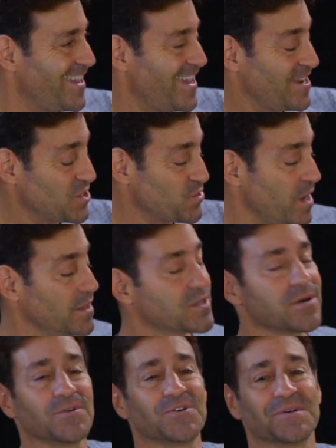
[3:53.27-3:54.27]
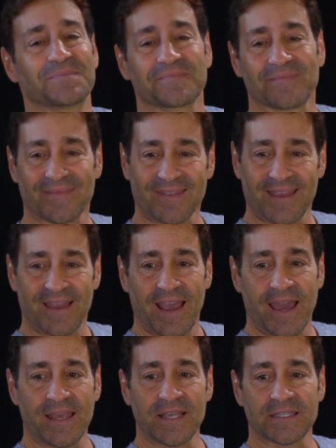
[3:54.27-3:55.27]
an Israeli soldier,
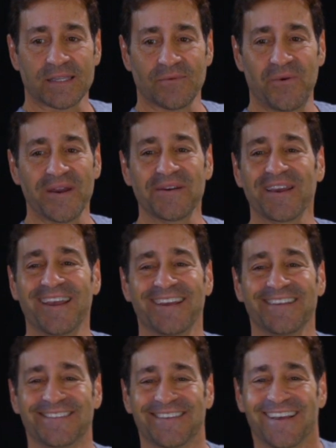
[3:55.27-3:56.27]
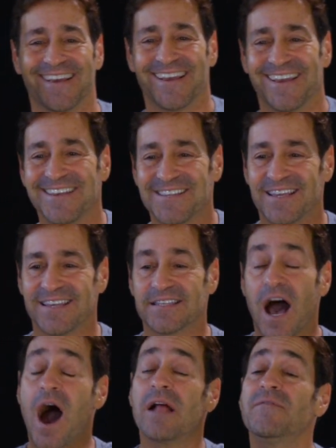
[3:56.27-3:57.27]
and he's wearing his
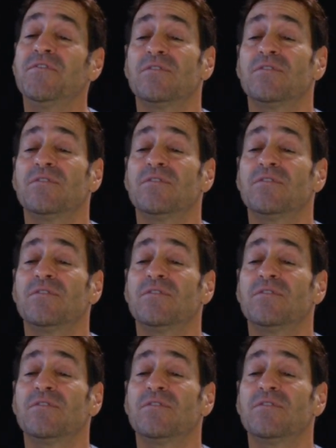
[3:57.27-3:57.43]
olive